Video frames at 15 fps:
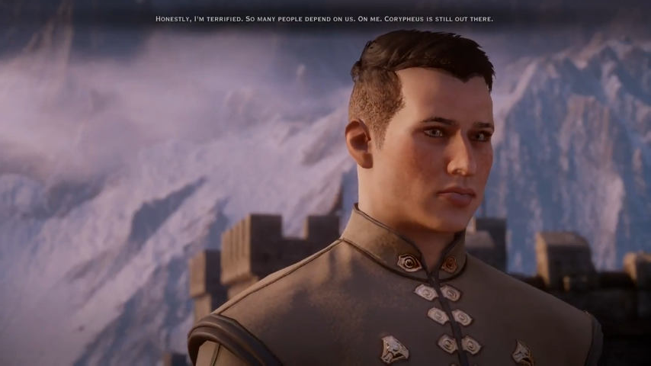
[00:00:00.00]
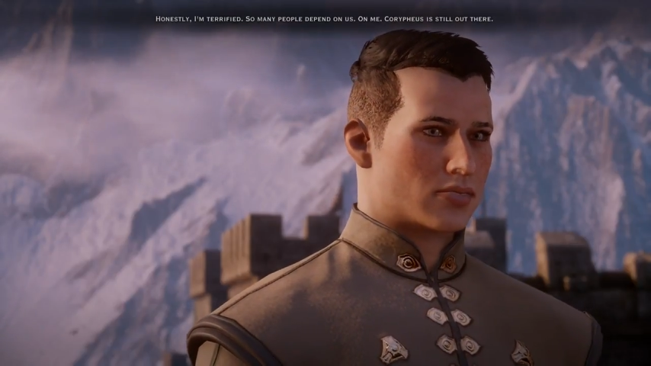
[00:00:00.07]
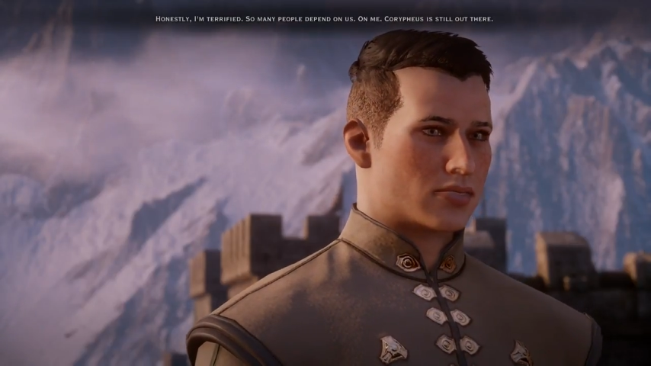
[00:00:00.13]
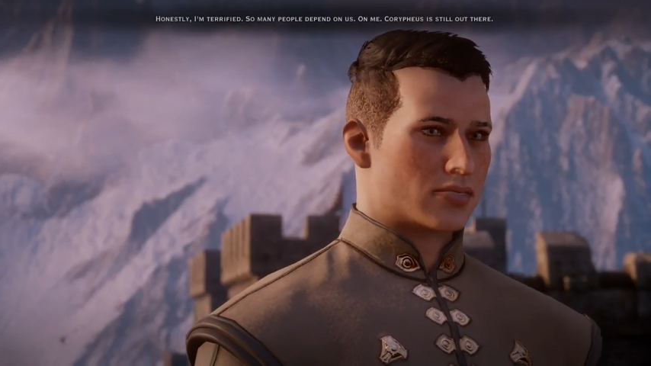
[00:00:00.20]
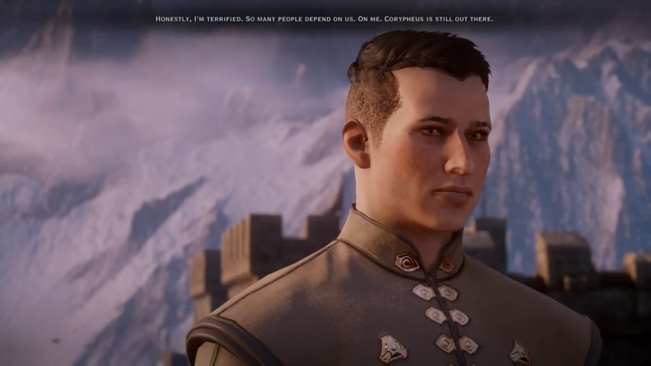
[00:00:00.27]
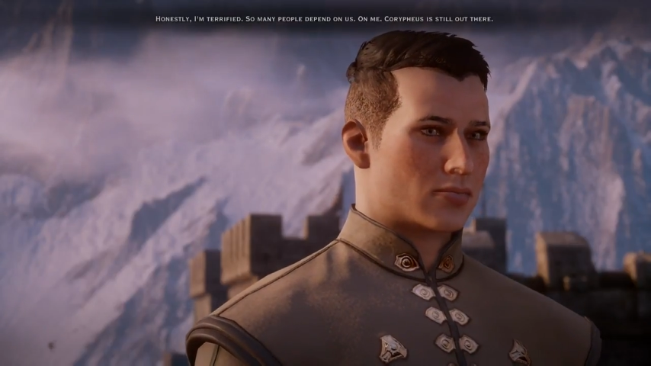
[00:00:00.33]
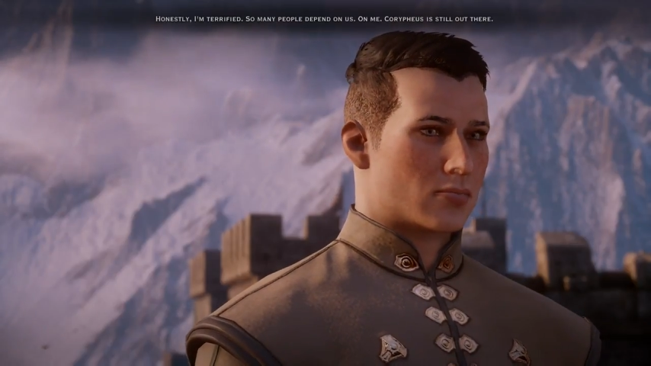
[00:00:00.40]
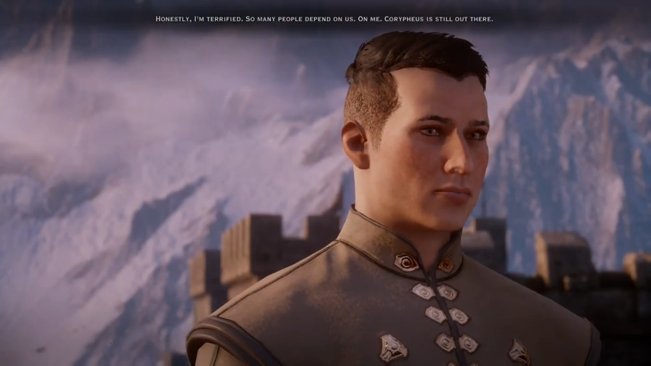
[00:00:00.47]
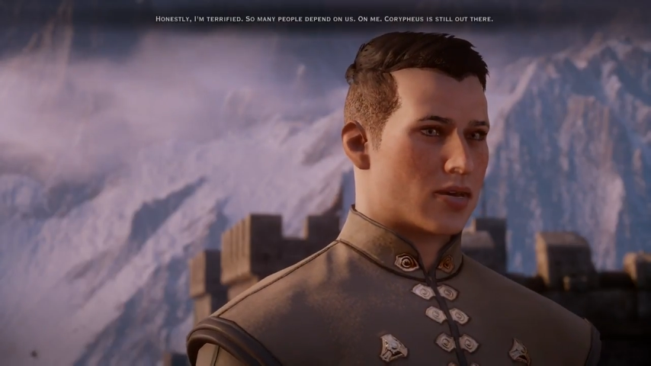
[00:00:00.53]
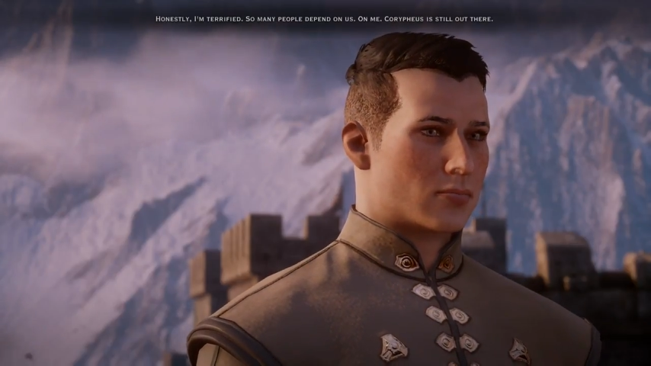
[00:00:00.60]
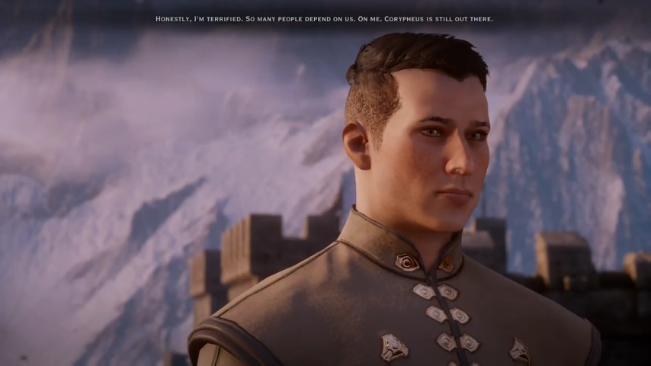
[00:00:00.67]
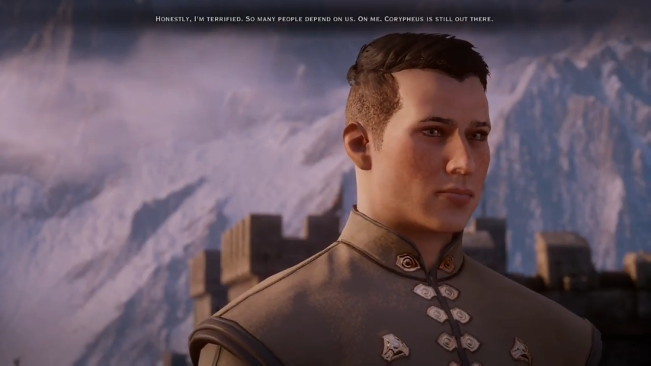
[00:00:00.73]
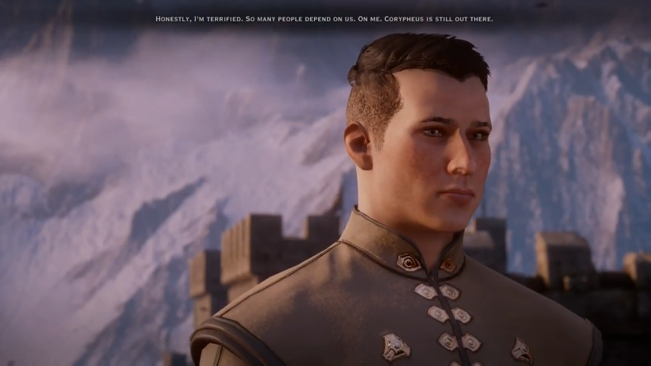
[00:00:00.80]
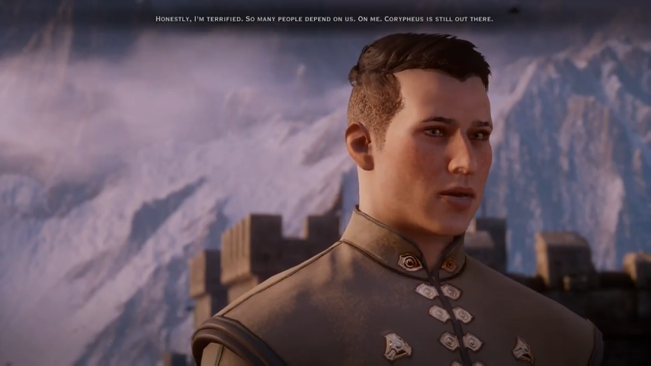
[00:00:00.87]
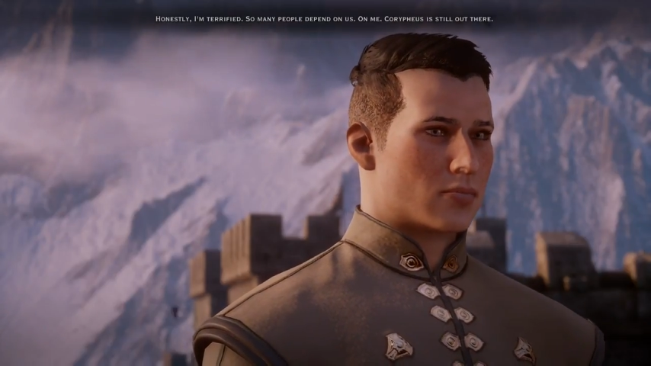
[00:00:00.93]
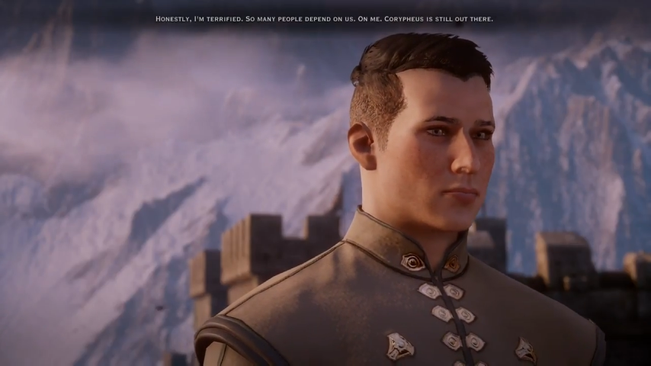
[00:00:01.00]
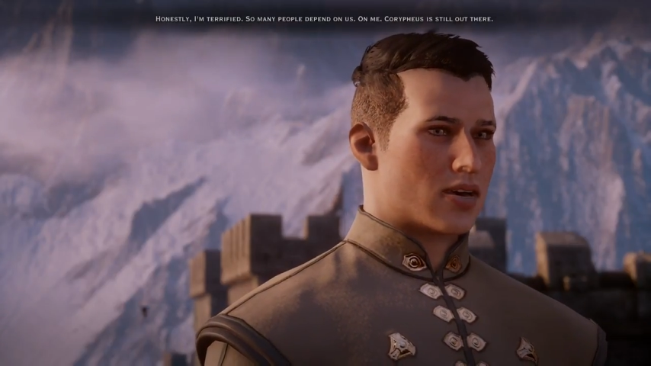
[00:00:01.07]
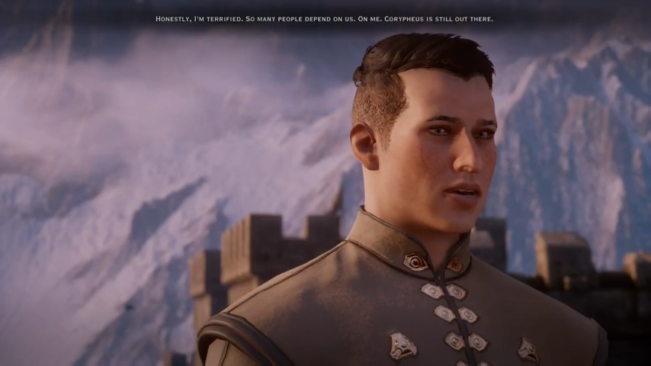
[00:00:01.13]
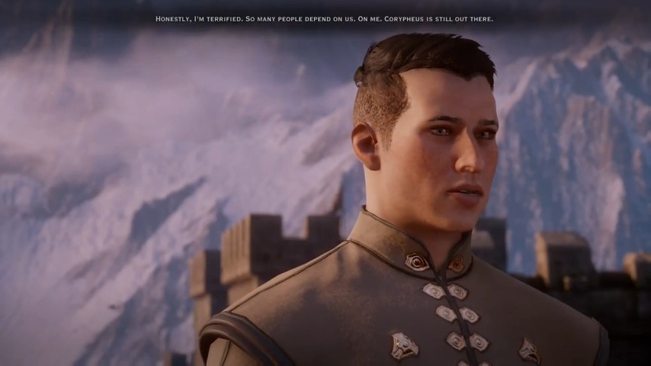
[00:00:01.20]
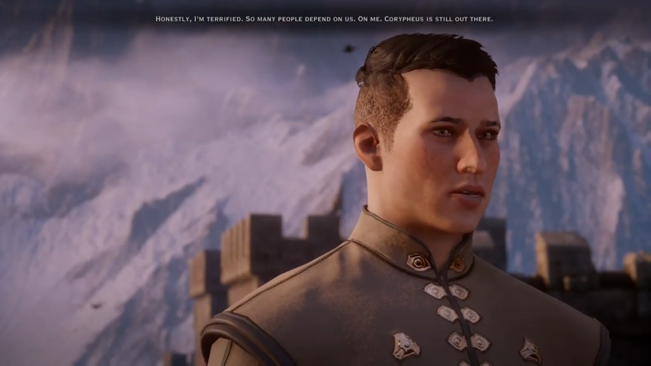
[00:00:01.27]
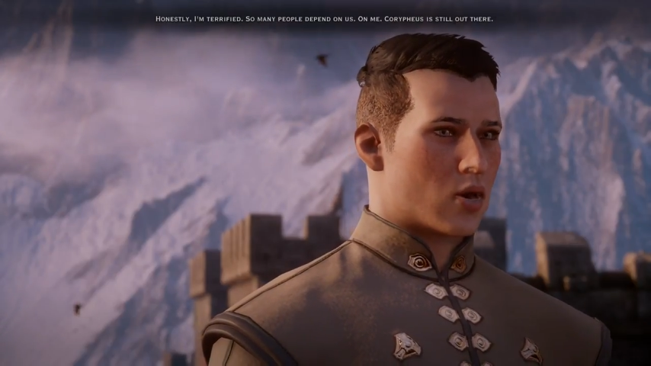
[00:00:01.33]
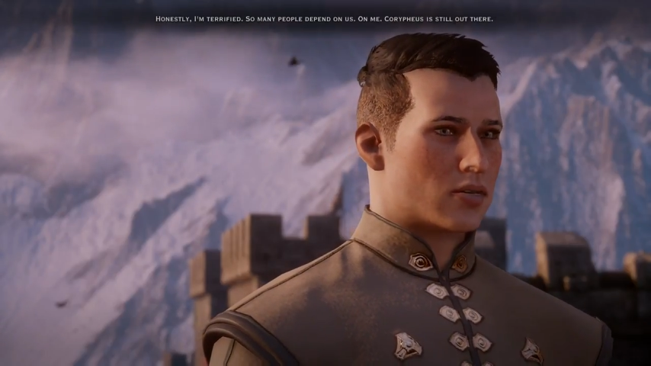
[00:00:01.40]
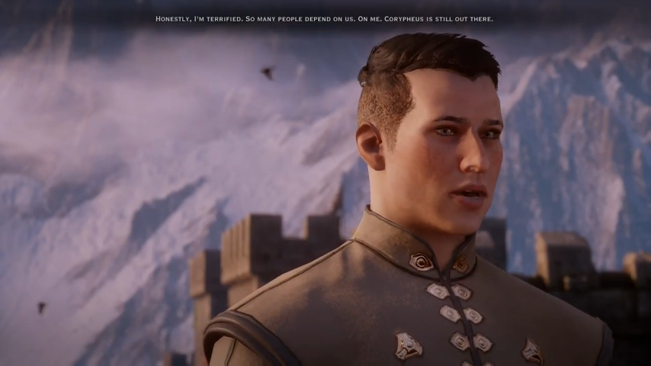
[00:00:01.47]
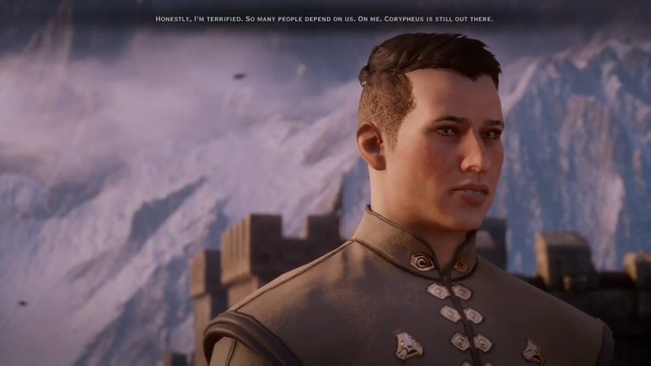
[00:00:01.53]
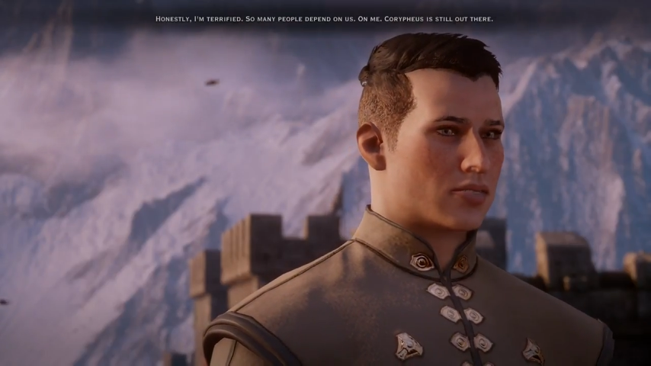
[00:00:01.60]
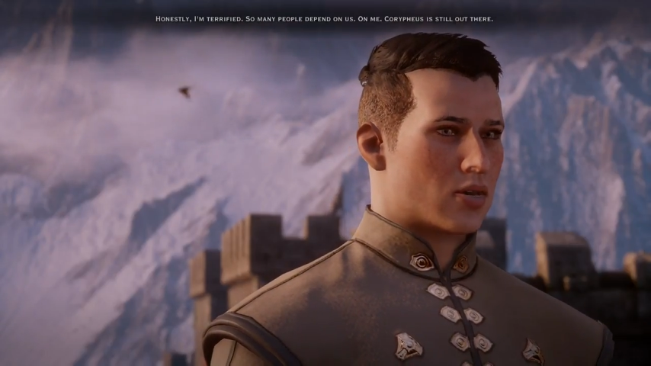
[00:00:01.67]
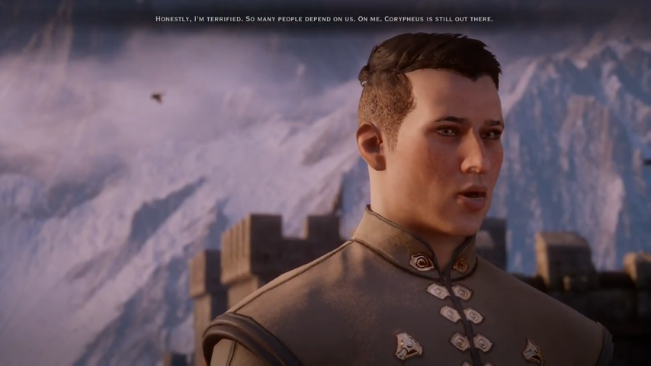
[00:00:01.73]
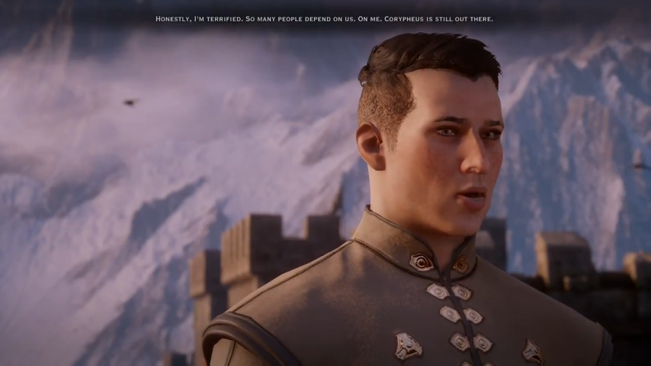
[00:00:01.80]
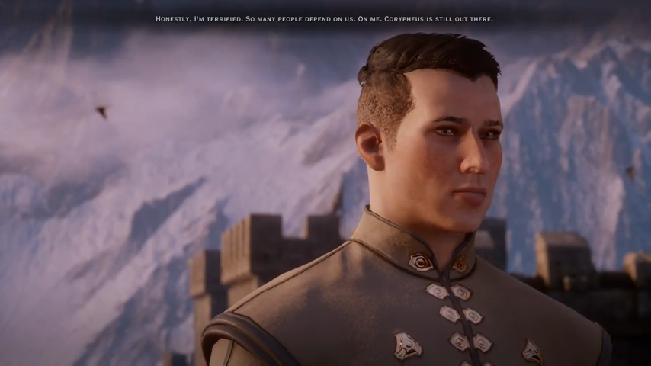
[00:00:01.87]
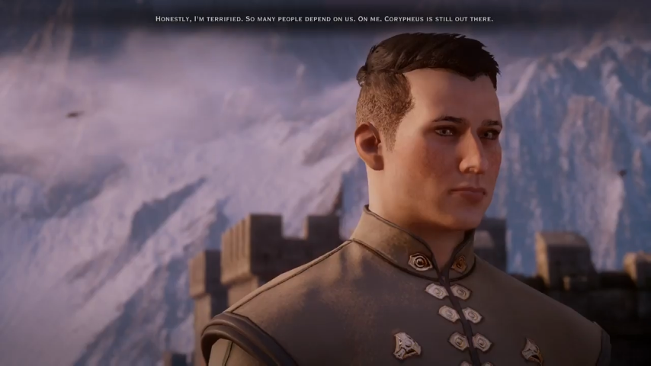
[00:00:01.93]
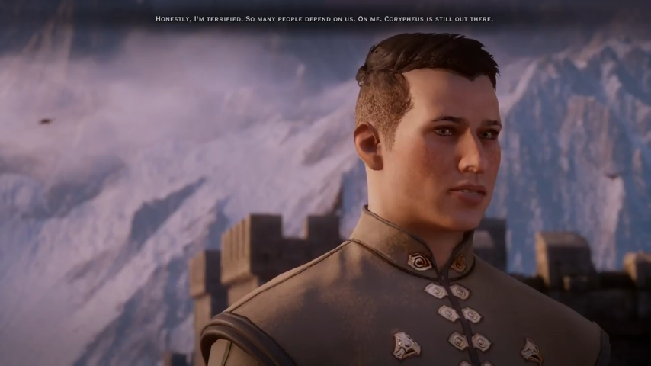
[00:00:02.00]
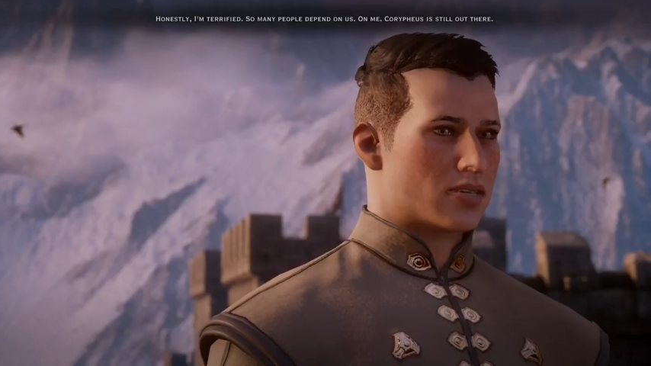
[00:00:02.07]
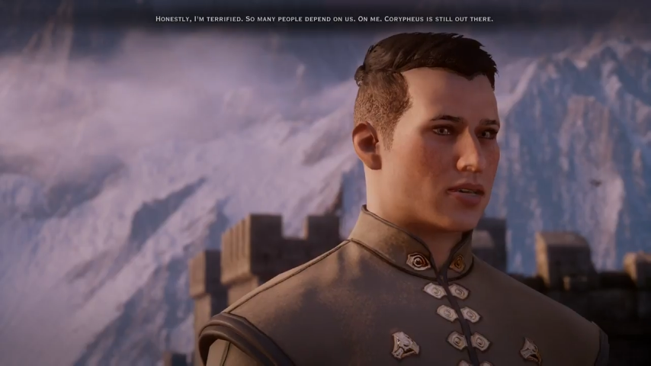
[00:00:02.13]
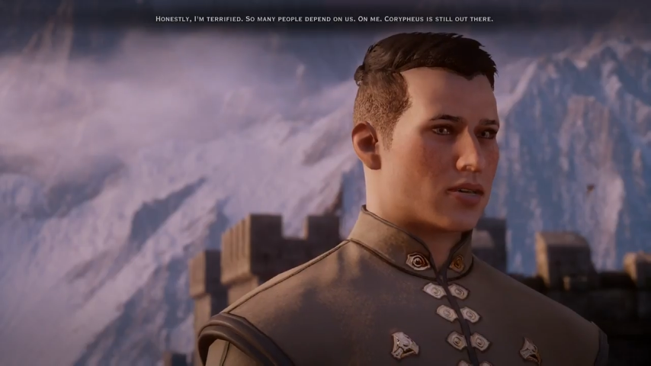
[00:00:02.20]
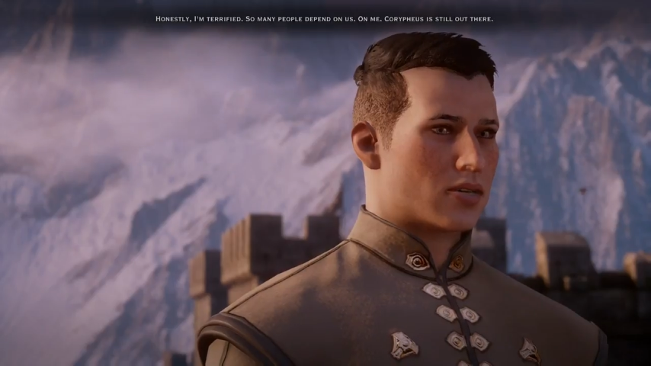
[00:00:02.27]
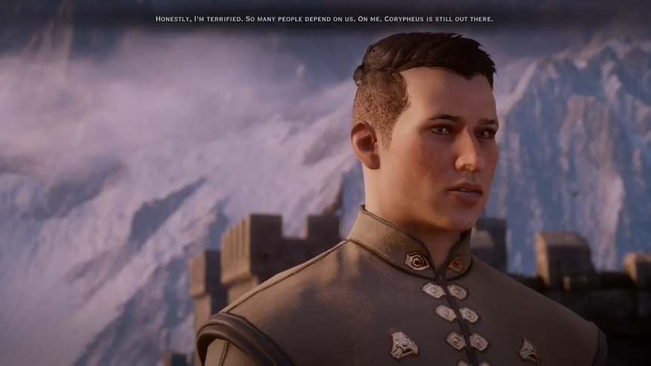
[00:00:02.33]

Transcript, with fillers: So many people depend on us, on me.